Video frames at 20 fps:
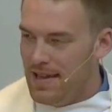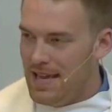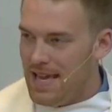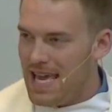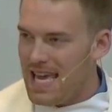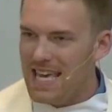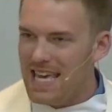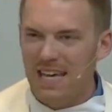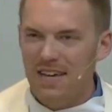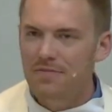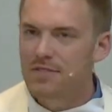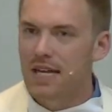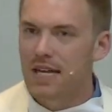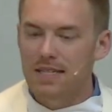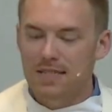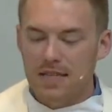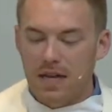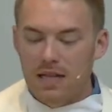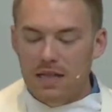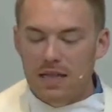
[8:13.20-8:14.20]
He gives
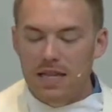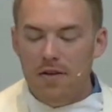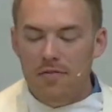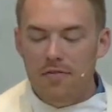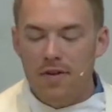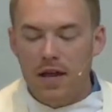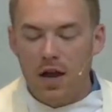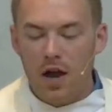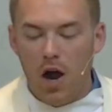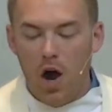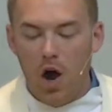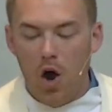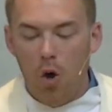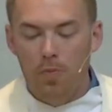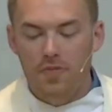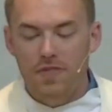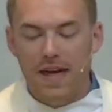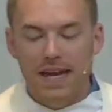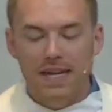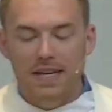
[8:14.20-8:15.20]
us a living
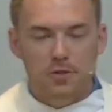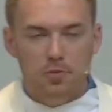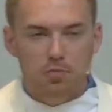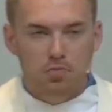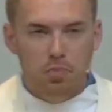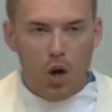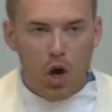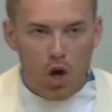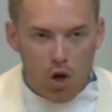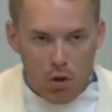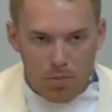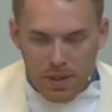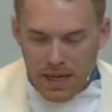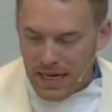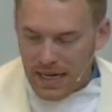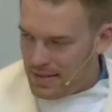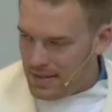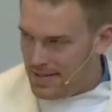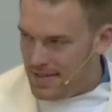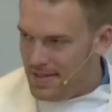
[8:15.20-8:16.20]
hope that is
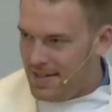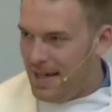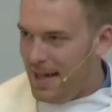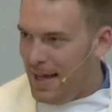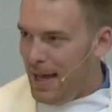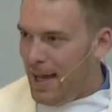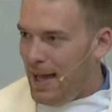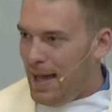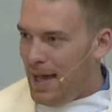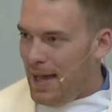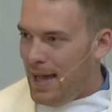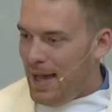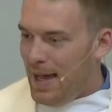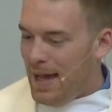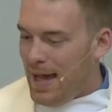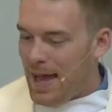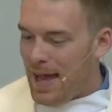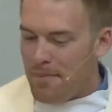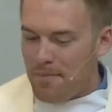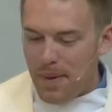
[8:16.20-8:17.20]
permanent.
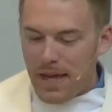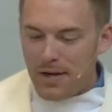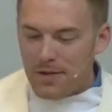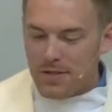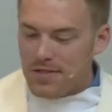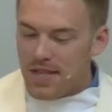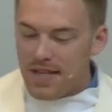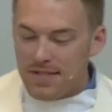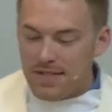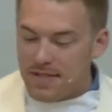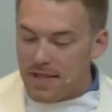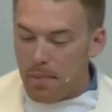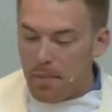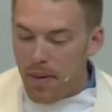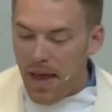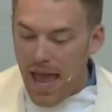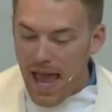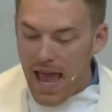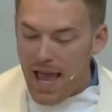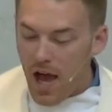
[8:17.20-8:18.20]
And Peter says the
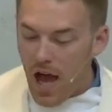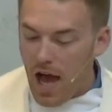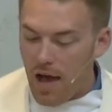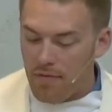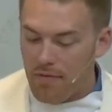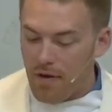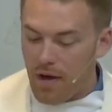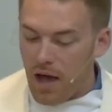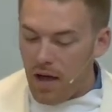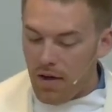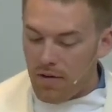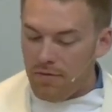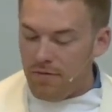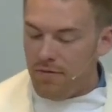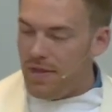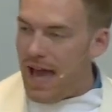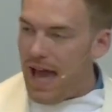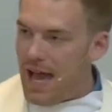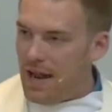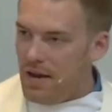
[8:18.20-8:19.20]
payoff
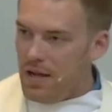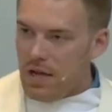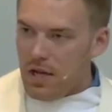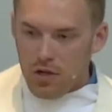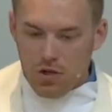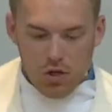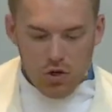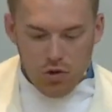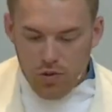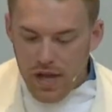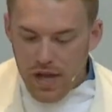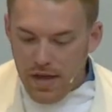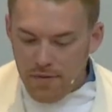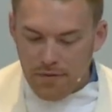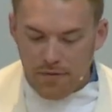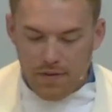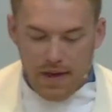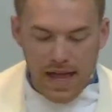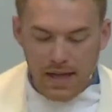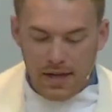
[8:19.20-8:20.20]
of that
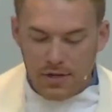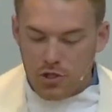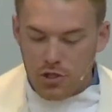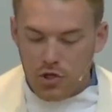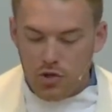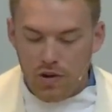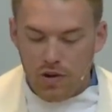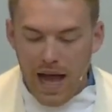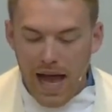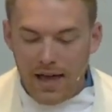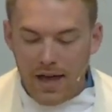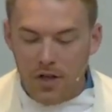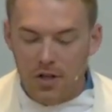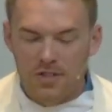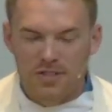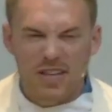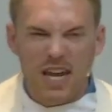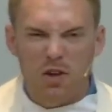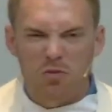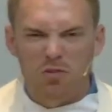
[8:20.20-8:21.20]
grief and trial
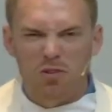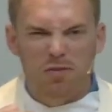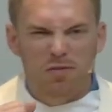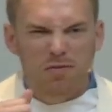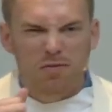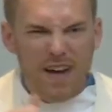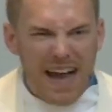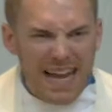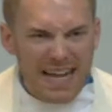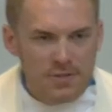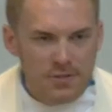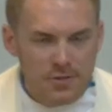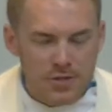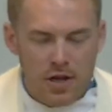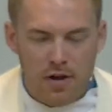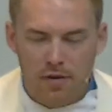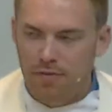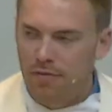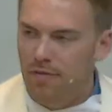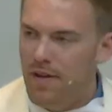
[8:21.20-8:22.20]
is that it refines
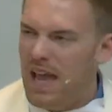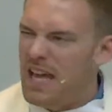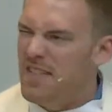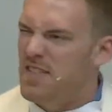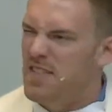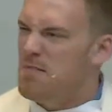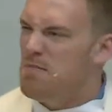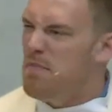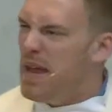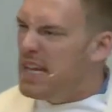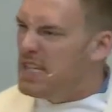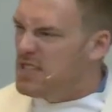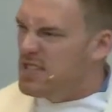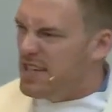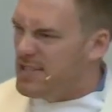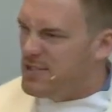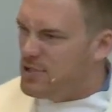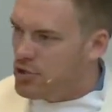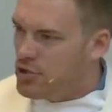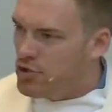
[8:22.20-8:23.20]
our faith and makes
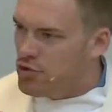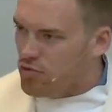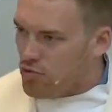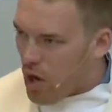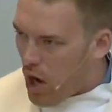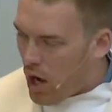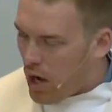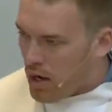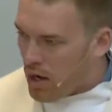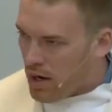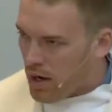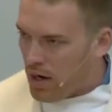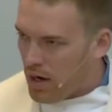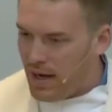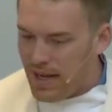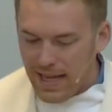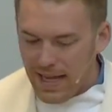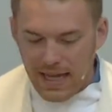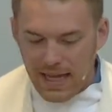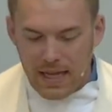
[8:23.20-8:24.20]
us
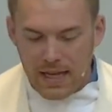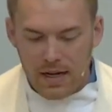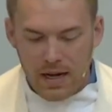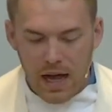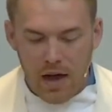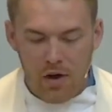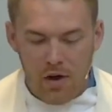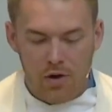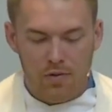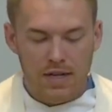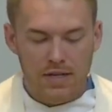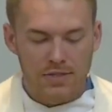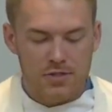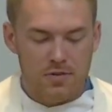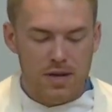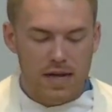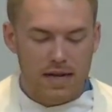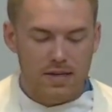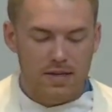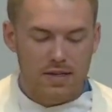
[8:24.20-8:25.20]
stronger in our
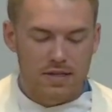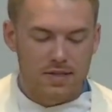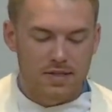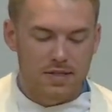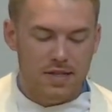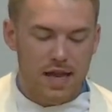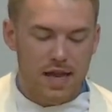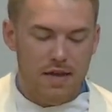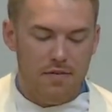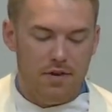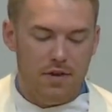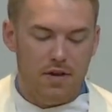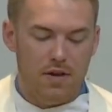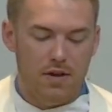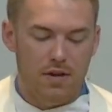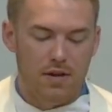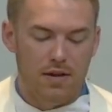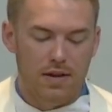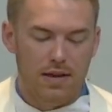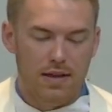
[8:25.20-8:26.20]
resurrected Savior.